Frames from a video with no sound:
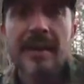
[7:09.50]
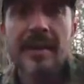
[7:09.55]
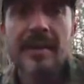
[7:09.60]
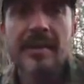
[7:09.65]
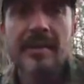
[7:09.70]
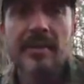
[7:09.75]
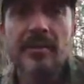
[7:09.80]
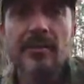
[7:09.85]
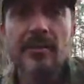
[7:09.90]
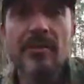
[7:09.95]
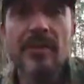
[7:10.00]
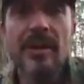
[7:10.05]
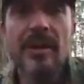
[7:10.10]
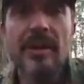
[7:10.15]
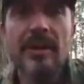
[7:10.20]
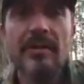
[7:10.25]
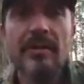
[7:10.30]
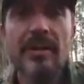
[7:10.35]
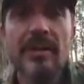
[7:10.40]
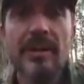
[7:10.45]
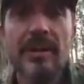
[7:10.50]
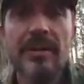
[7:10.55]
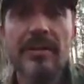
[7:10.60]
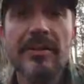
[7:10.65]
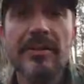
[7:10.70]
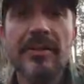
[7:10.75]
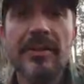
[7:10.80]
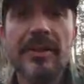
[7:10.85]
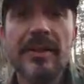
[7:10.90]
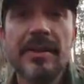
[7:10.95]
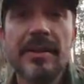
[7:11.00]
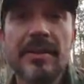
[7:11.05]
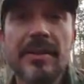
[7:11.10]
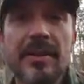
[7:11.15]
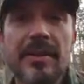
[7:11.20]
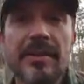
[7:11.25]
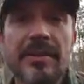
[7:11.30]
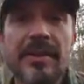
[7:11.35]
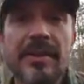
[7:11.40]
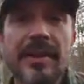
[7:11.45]
It's very, very
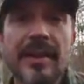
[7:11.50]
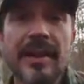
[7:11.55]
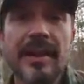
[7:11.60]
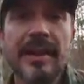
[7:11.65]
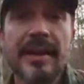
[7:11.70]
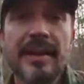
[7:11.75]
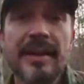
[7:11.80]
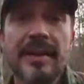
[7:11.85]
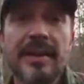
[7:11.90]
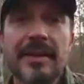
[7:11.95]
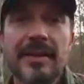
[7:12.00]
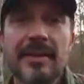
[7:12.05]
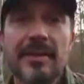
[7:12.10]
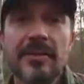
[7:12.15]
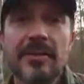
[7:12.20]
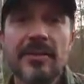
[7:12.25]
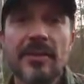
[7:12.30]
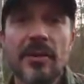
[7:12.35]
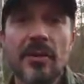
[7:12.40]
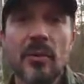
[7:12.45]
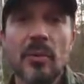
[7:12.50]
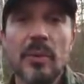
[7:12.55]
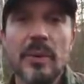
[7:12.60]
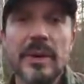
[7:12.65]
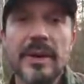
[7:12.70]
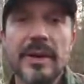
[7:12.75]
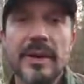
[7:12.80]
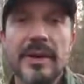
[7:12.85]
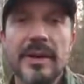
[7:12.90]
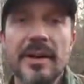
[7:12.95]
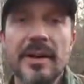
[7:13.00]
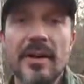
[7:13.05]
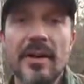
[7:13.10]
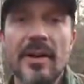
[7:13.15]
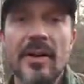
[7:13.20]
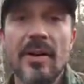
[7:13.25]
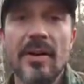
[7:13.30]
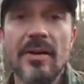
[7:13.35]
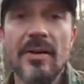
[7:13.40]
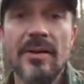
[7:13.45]
still tonight. There's no wind at
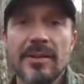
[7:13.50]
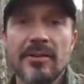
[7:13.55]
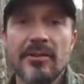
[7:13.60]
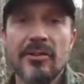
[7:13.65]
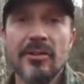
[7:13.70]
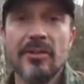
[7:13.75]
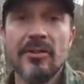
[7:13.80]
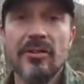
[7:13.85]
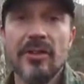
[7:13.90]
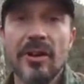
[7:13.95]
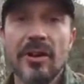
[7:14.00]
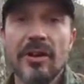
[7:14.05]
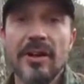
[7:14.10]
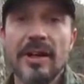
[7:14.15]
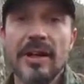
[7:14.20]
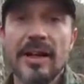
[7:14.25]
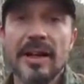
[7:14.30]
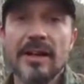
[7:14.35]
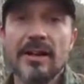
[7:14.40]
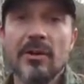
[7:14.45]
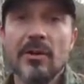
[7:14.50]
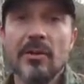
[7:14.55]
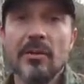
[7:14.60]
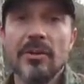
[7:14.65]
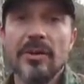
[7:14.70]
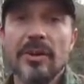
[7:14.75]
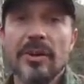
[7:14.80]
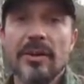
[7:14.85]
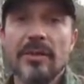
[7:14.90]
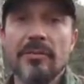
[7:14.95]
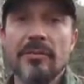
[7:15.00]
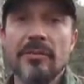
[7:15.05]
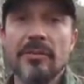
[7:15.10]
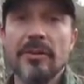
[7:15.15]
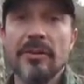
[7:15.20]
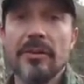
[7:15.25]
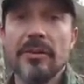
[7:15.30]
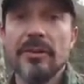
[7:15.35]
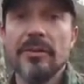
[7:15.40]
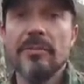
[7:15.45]
all. It's just starting to get cold enough
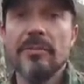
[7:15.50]
for